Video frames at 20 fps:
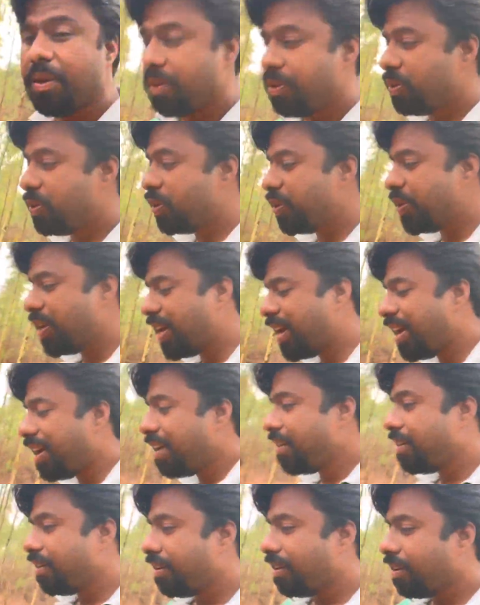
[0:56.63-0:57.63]
Today,
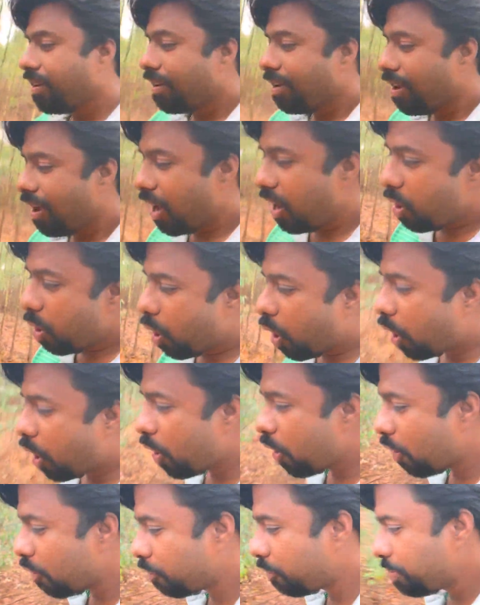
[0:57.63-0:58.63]
a lot
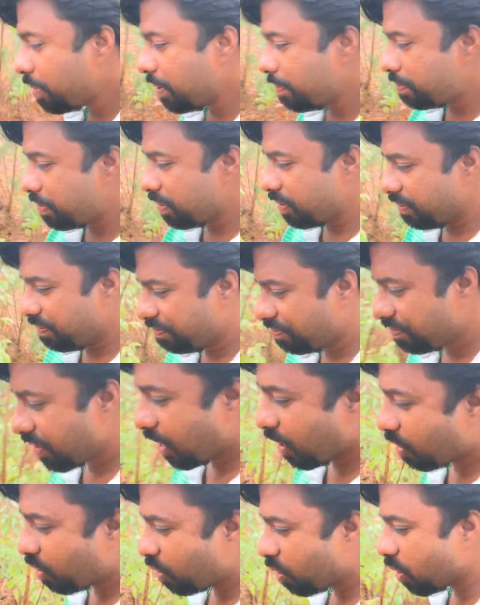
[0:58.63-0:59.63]
of people
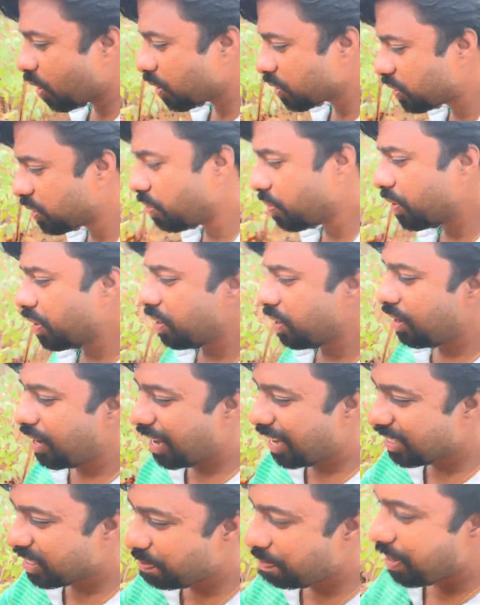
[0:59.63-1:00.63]
across the world,
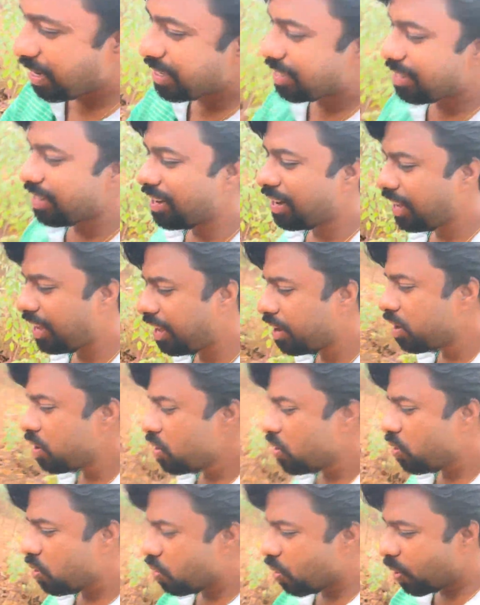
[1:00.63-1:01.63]
especially
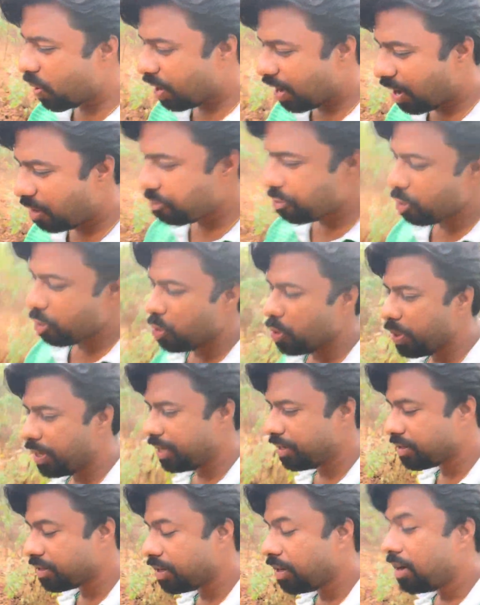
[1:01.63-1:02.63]
who are
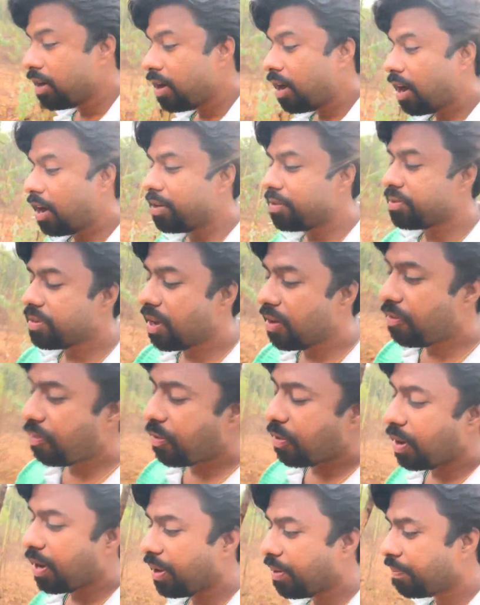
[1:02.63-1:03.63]
affluent, are
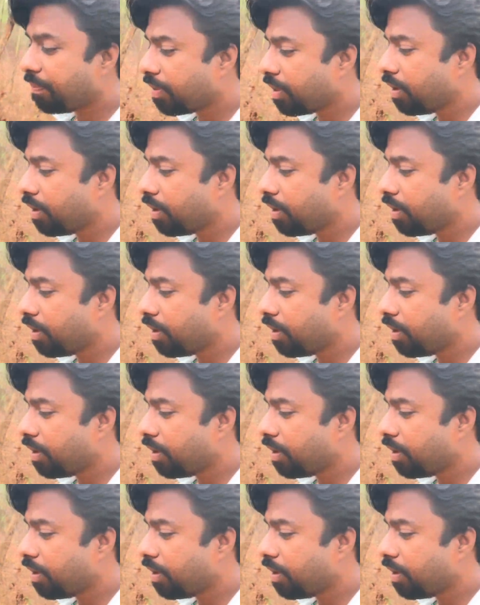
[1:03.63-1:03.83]
suffering